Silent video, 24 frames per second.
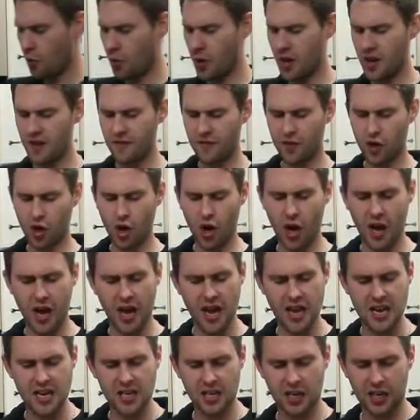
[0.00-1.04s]
We've got
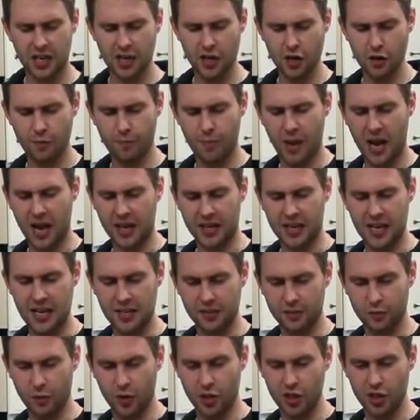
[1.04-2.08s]
a clear
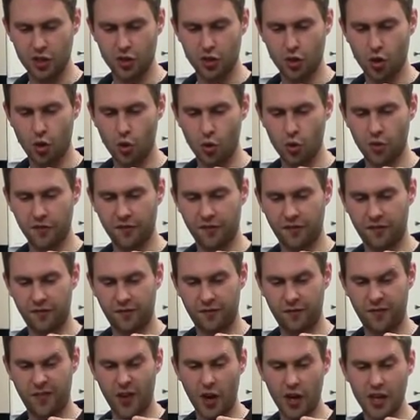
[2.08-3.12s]
packet, which is called
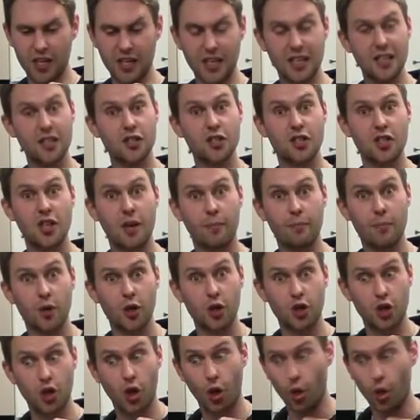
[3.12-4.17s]
Finings number